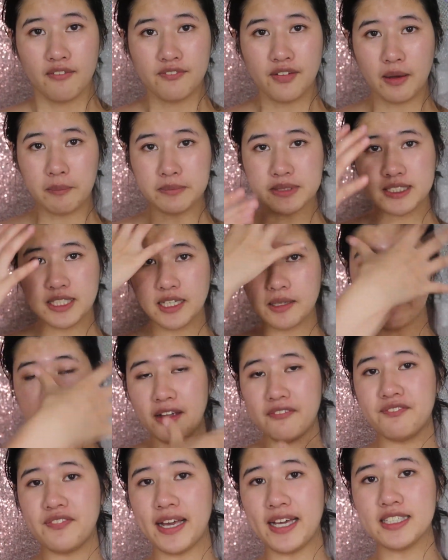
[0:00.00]
From seeing
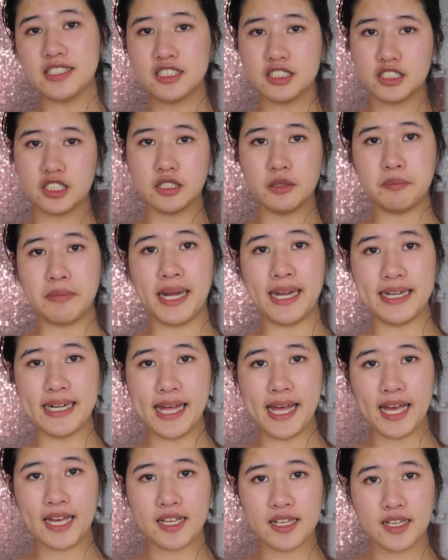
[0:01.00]
my face to my
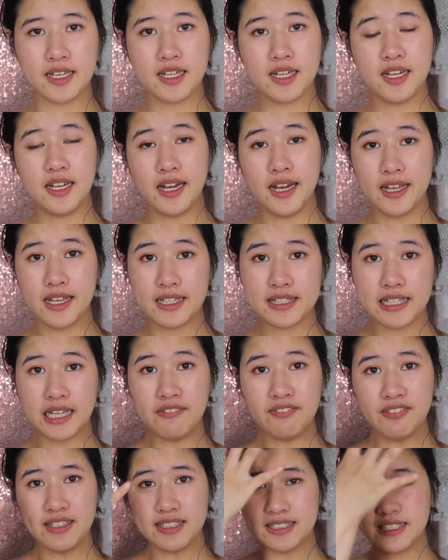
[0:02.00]
neck, it
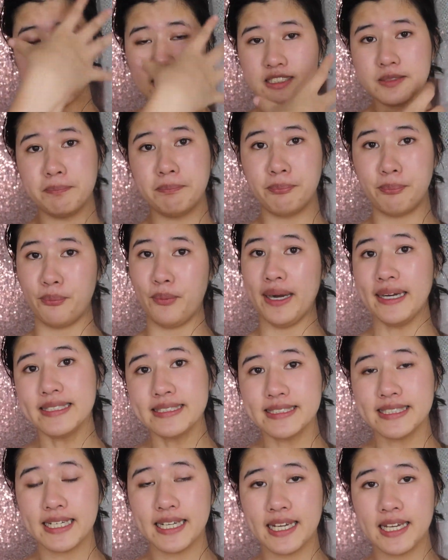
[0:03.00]
definitely does
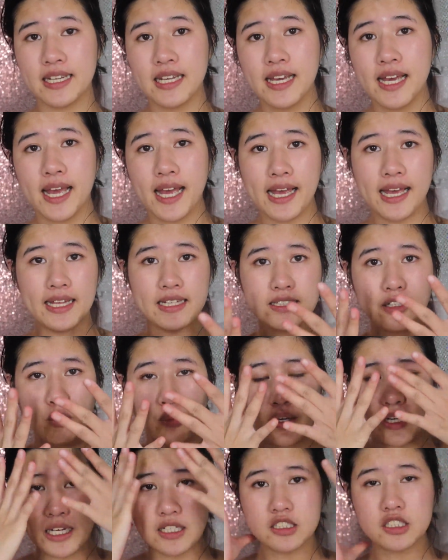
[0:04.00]
brighten, and
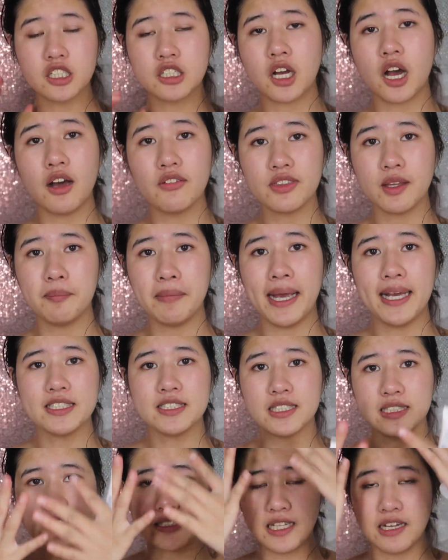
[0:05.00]
when I took off the
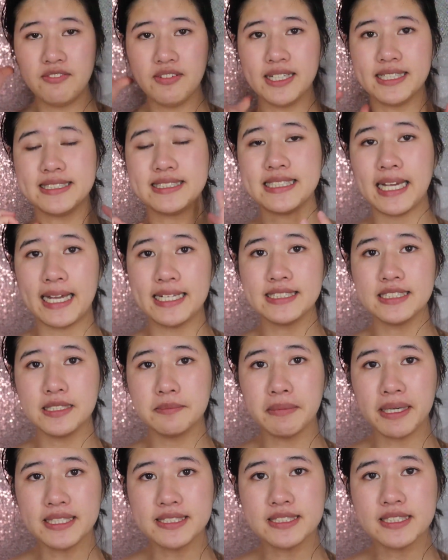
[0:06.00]
mask, it's definitely
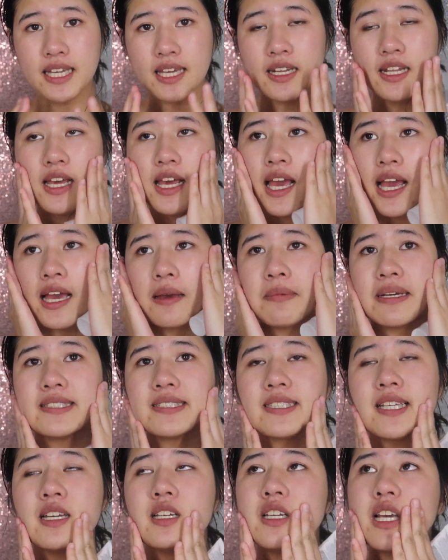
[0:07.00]
tightened my skin, and my
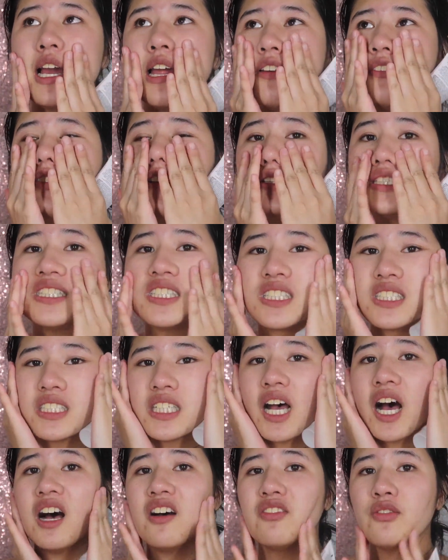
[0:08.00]
skin kind of feels
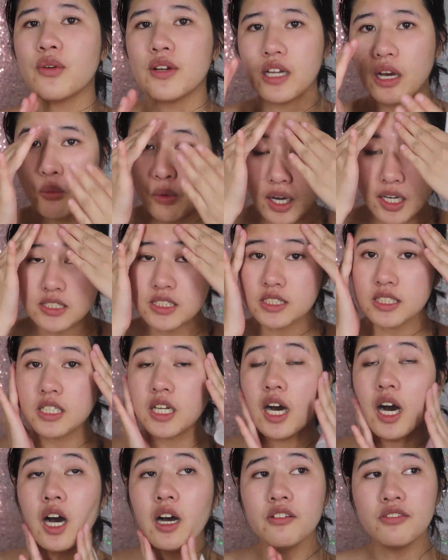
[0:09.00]
soft when I wash it
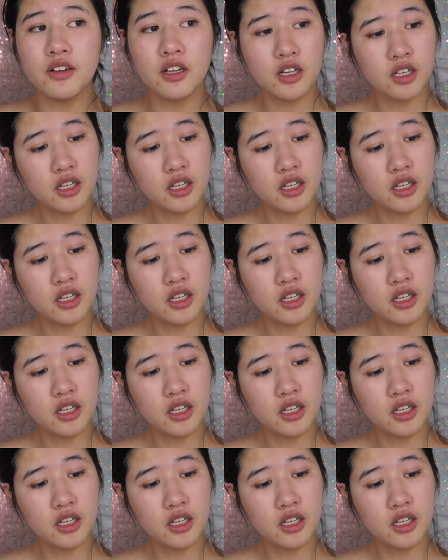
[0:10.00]
off.